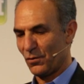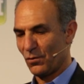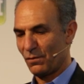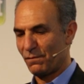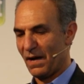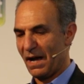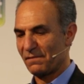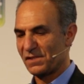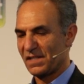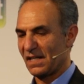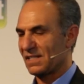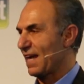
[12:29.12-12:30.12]
four, five,
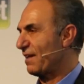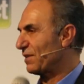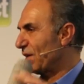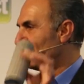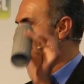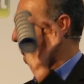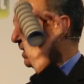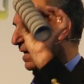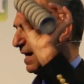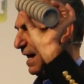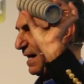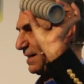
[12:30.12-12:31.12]
six, seven of them
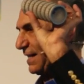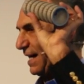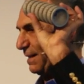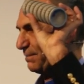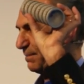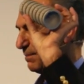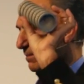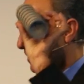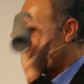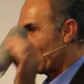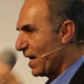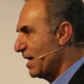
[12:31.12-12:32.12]
at a time.
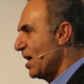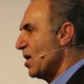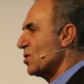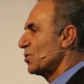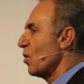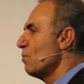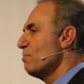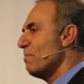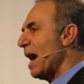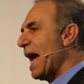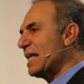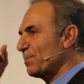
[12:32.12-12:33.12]
Okay? So
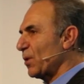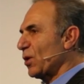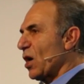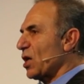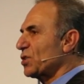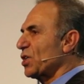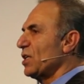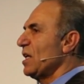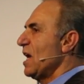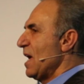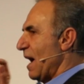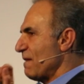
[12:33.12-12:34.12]
mass
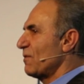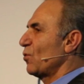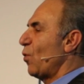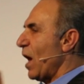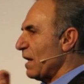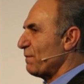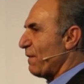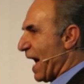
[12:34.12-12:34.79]
production and quite